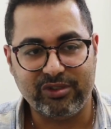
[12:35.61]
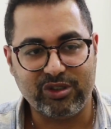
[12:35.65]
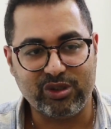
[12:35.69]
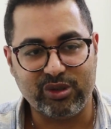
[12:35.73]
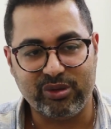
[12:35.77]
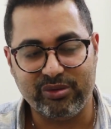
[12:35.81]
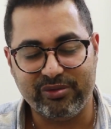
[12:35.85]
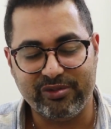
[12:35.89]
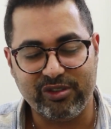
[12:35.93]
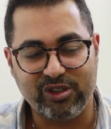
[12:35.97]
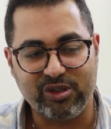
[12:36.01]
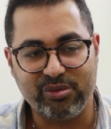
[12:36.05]

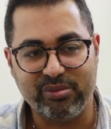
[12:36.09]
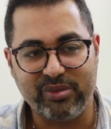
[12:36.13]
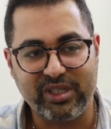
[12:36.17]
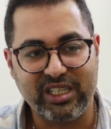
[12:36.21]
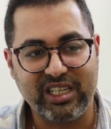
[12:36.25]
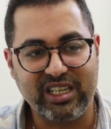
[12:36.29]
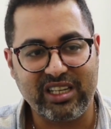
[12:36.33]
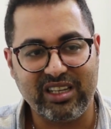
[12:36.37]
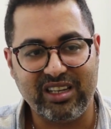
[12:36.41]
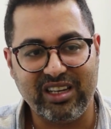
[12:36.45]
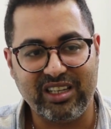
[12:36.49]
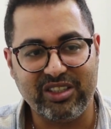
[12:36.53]
For for
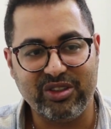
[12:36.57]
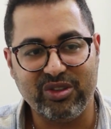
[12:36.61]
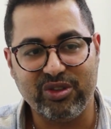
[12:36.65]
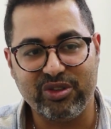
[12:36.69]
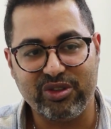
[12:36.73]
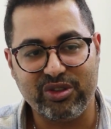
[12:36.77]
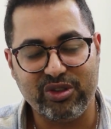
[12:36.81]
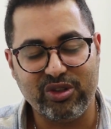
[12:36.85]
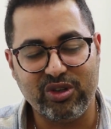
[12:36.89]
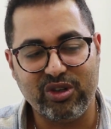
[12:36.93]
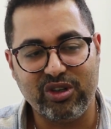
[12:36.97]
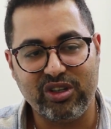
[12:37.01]
me, I
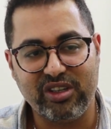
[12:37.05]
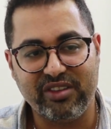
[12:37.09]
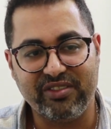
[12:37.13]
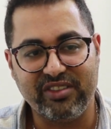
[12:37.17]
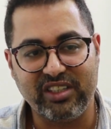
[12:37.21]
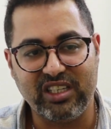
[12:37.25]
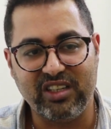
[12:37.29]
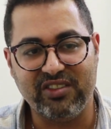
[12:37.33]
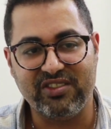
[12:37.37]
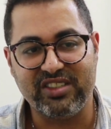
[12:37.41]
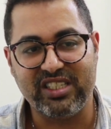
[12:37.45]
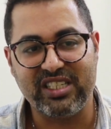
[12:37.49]
don't know
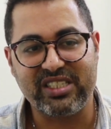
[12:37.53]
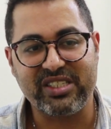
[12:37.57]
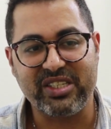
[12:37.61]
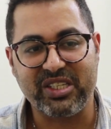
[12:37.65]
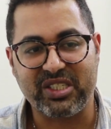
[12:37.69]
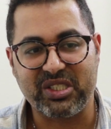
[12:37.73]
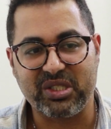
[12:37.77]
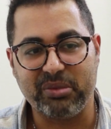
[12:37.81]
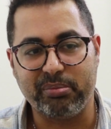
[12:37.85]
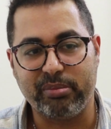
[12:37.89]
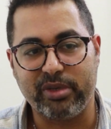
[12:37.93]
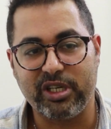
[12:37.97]
even if this
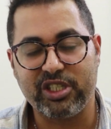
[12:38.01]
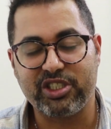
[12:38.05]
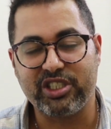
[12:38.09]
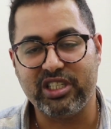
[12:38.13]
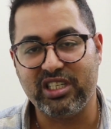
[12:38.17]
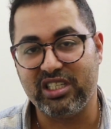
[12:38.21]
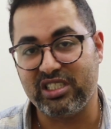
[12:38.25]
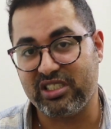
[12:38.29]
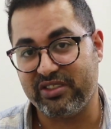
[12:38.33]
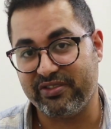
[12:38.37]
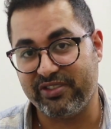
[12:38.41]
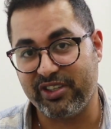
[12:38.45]

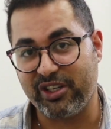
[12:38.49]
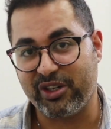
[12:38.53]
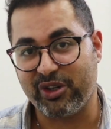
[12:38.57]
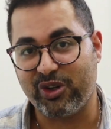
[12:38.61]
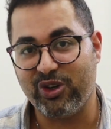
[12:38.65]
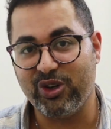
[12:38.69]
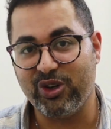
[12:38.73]
expression is very